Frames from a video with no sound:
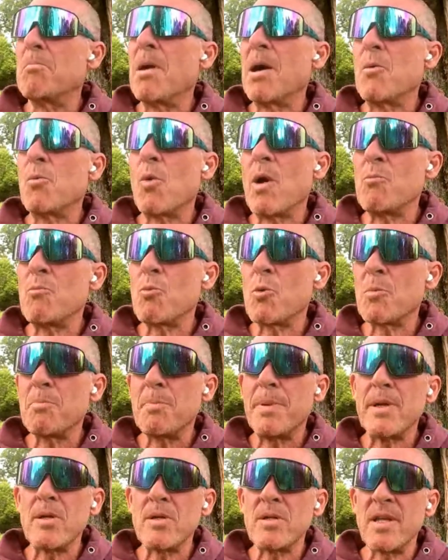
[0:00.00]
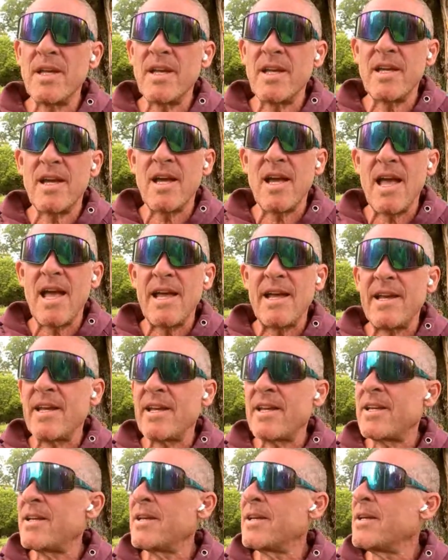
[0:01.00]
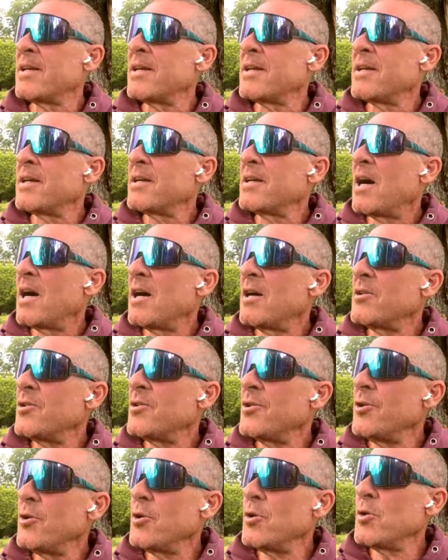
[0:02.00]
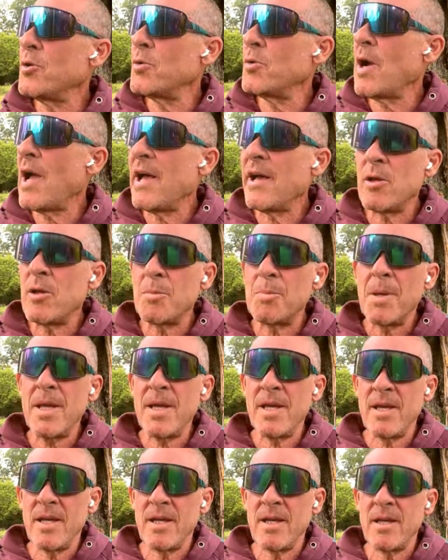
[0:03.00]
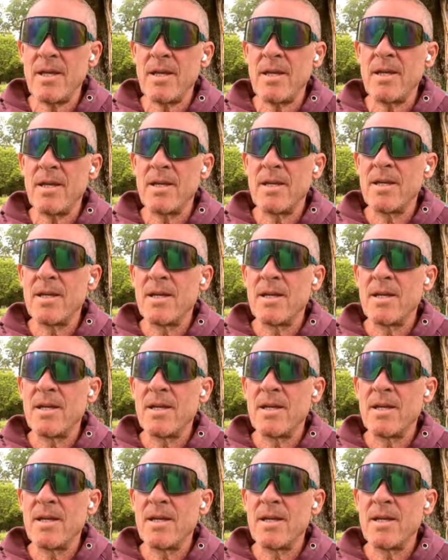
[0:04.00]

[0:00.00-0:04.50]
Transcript: But when we're building a new LP,